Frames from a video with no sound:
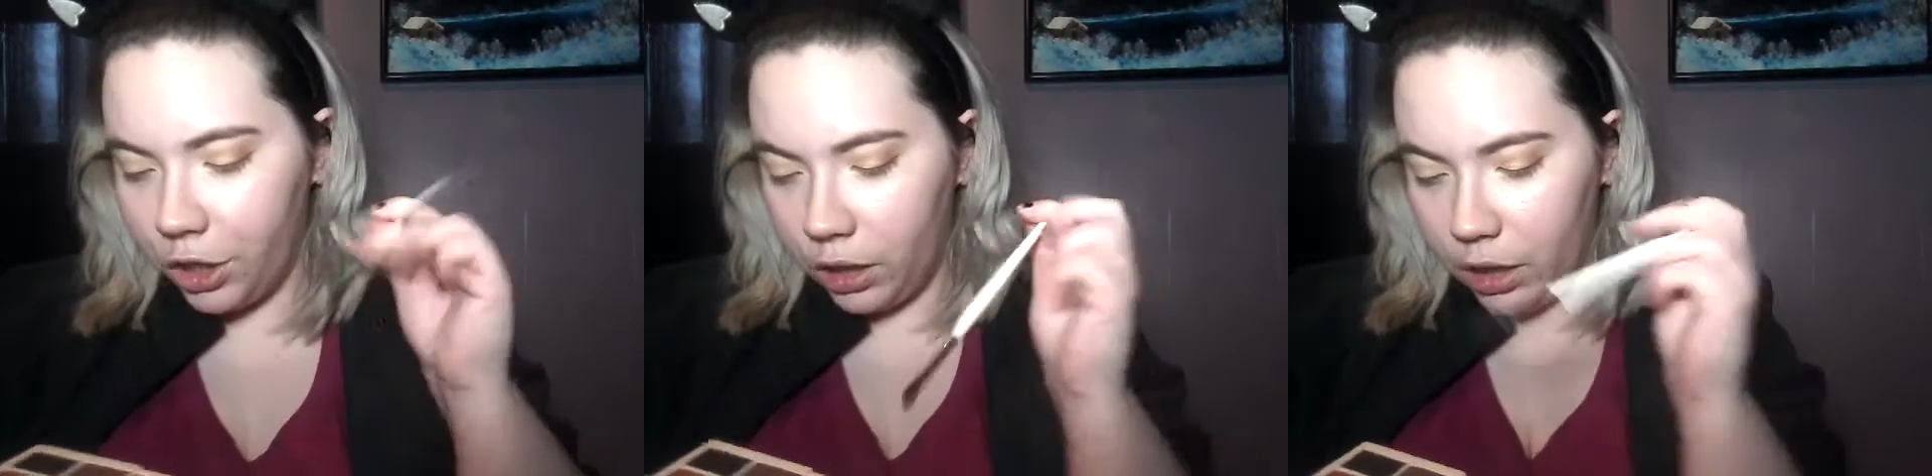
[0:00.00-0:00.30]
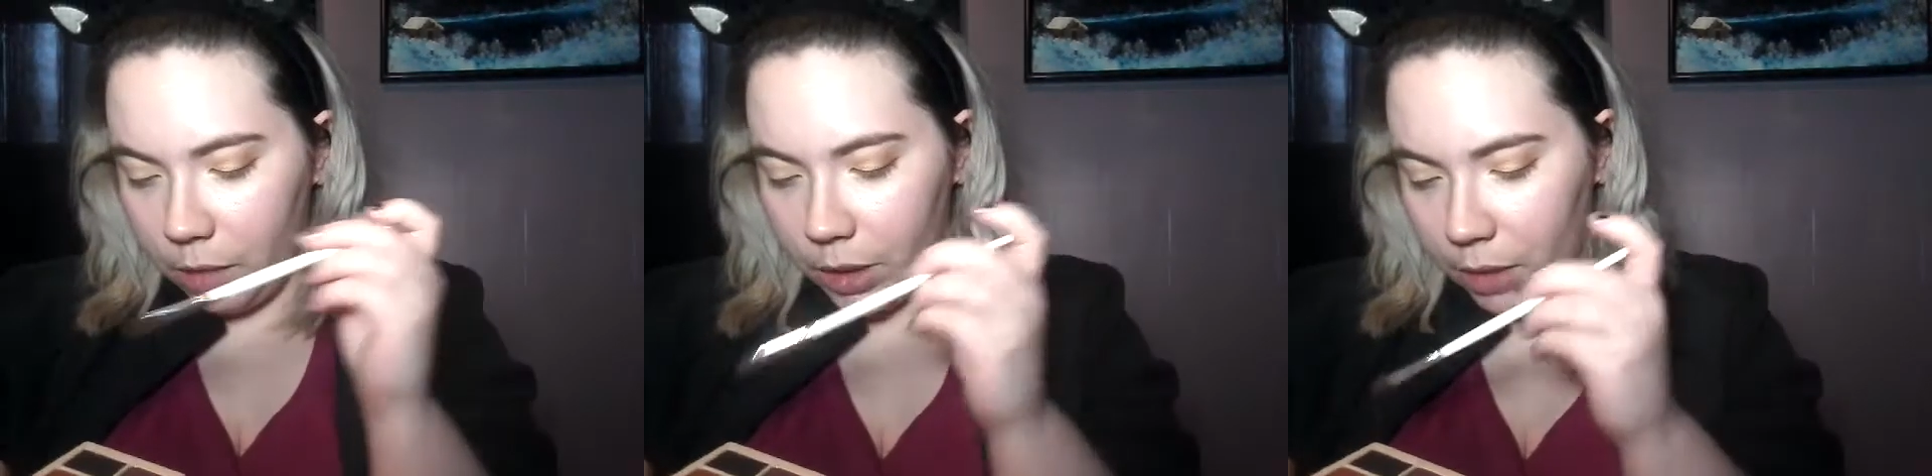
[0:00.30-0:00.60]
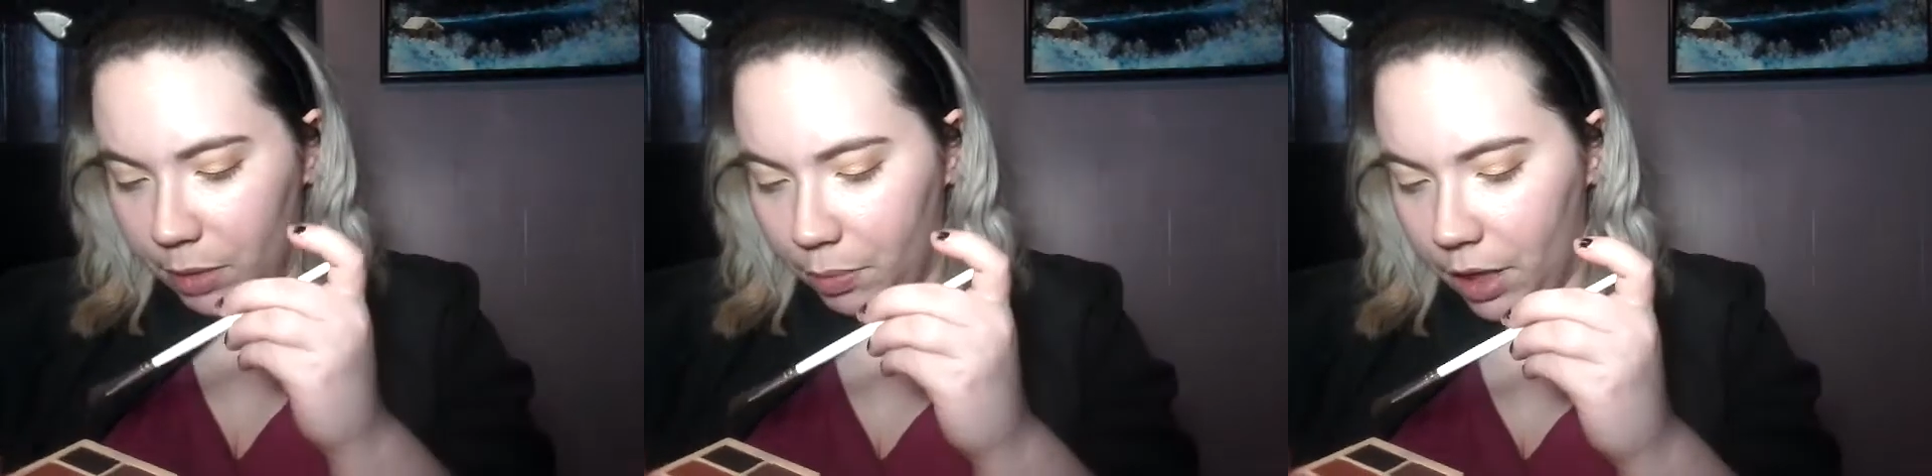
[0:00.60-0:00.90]
I'm just
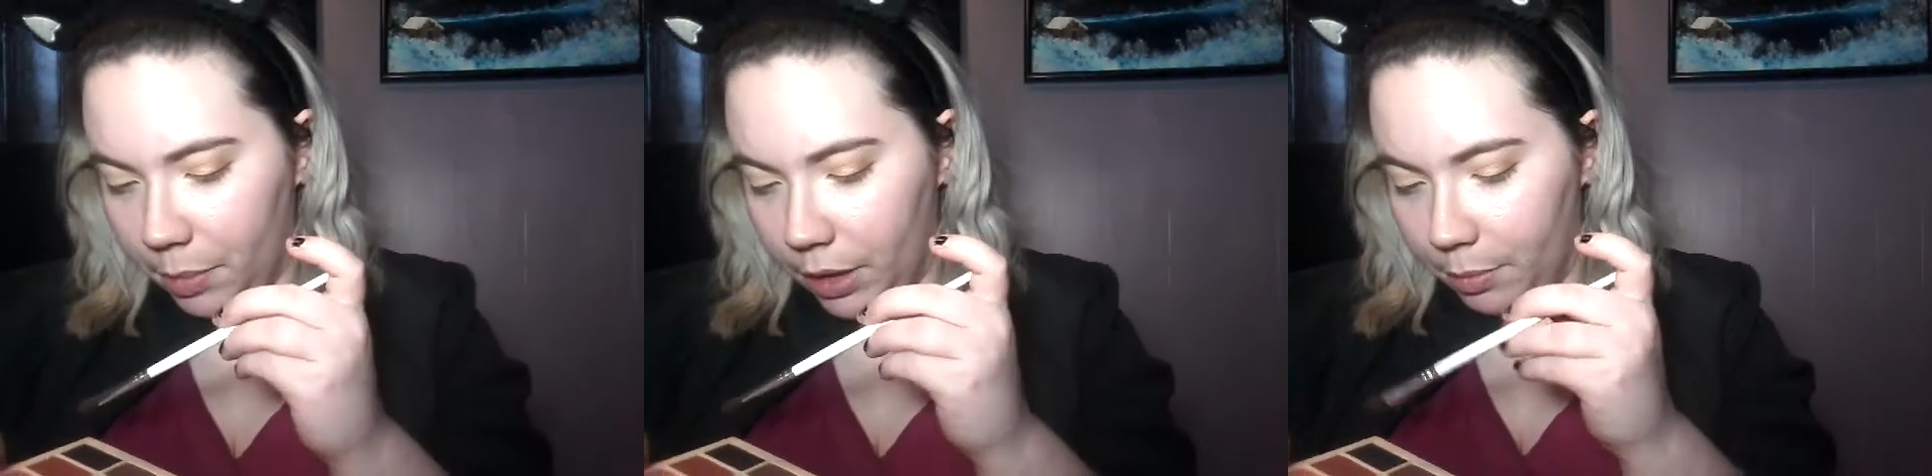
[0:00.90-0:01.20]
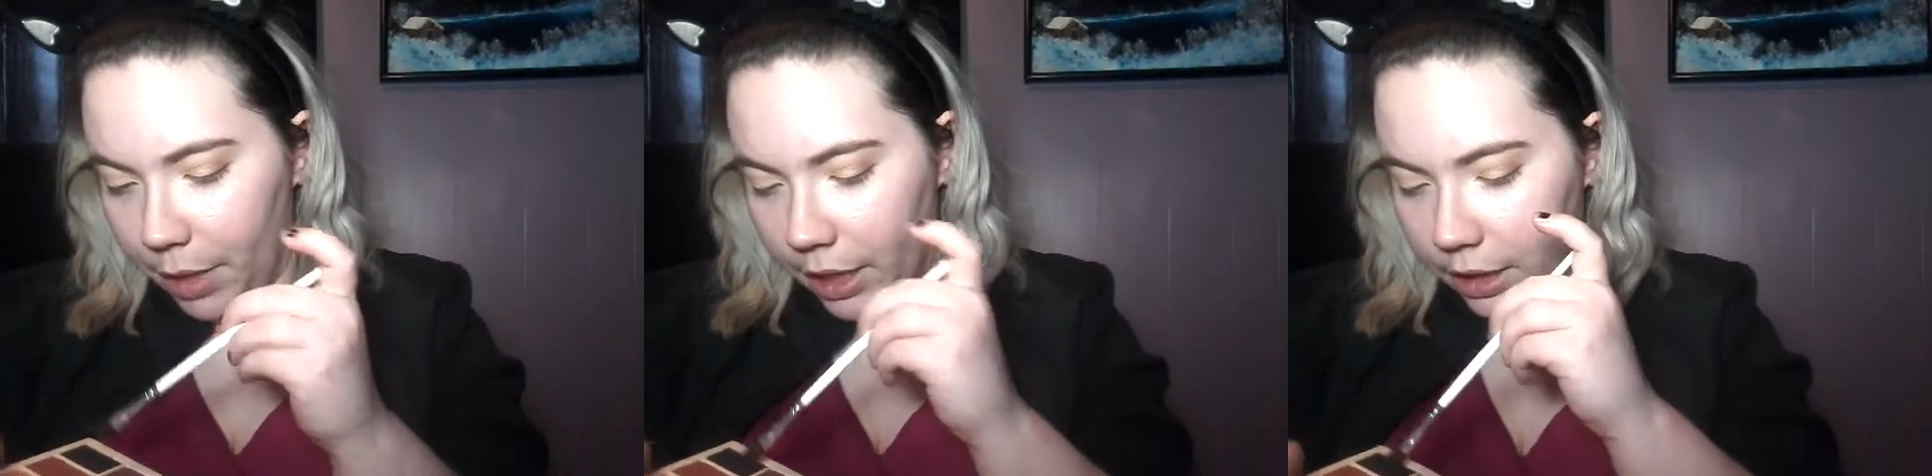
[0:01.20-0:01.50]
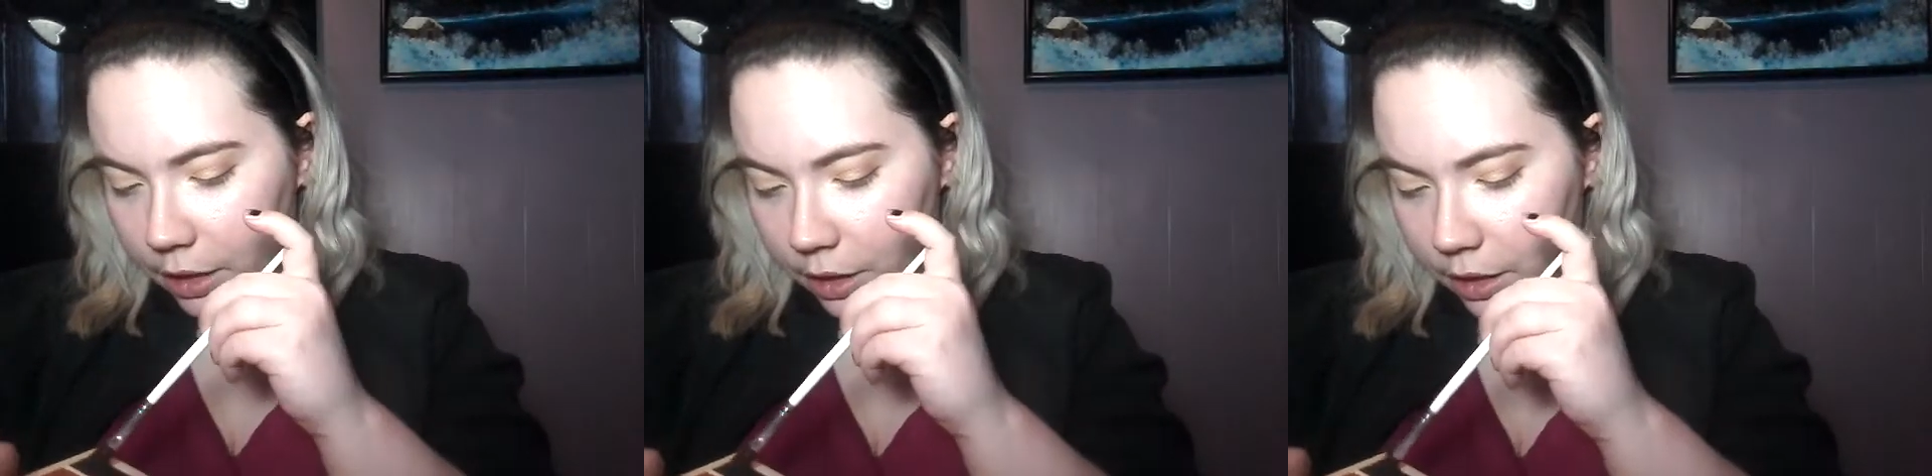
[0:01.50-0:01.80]
gonna be popping back
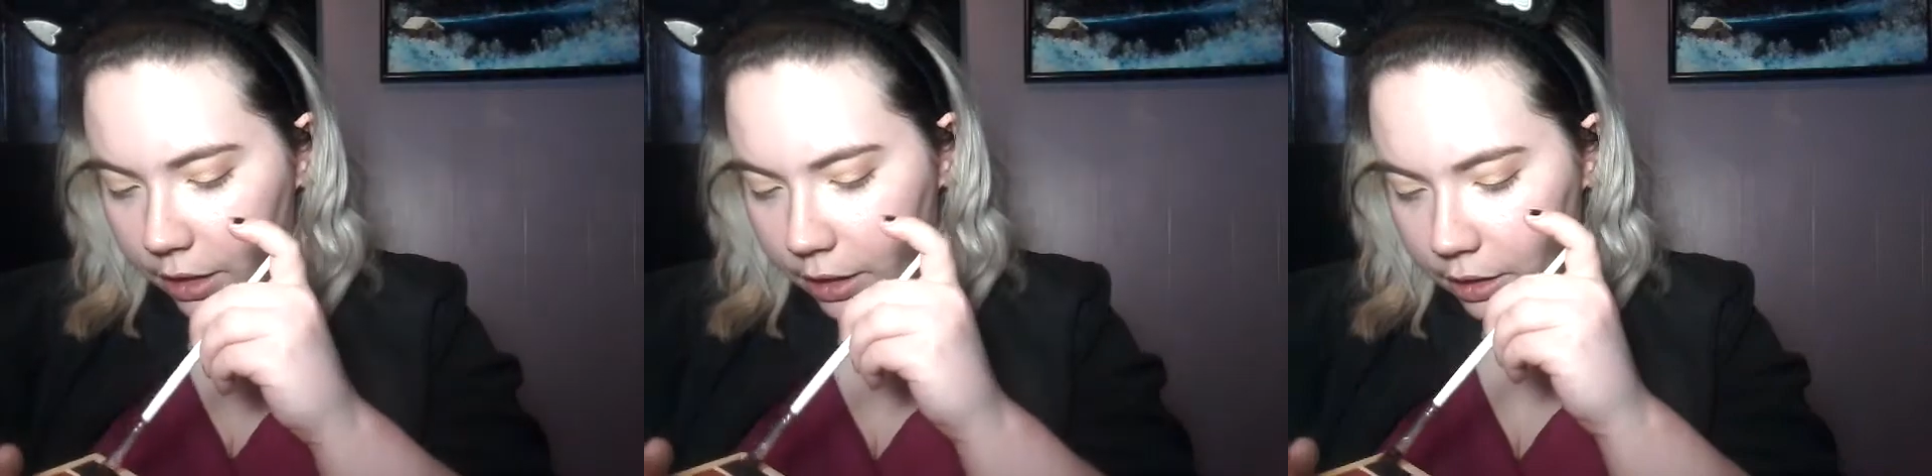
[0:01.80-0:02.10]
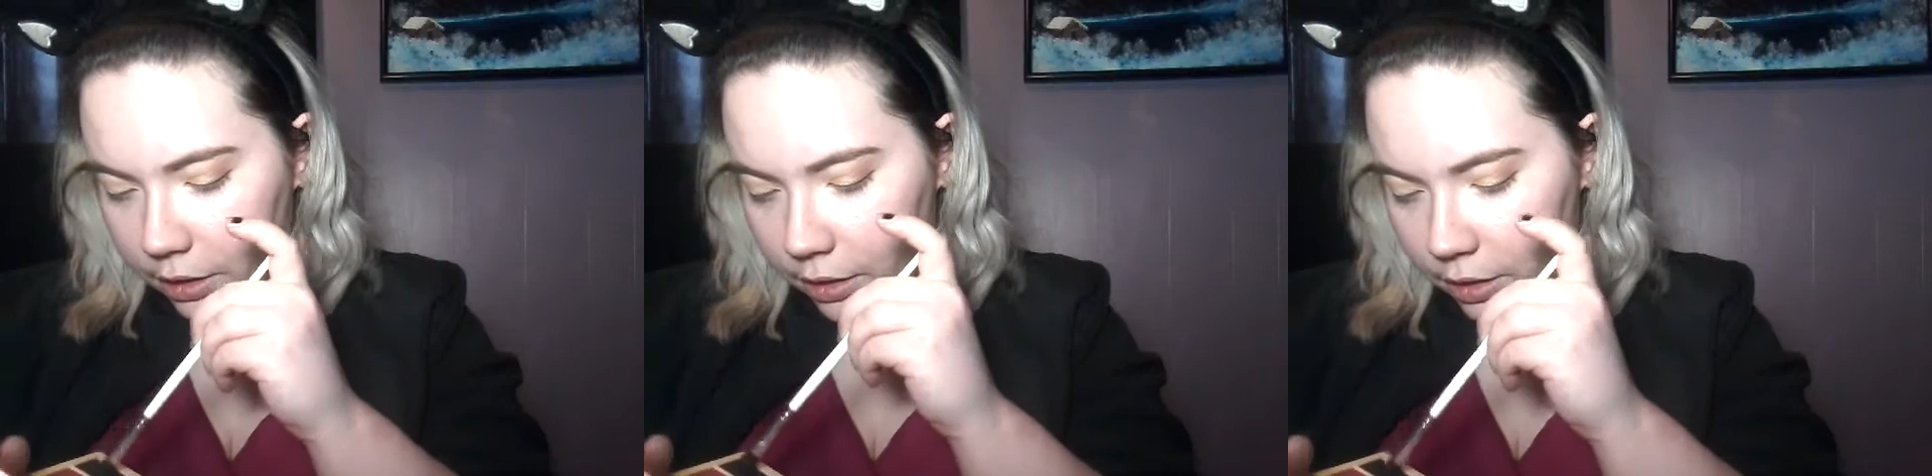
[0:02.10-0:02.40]
into that.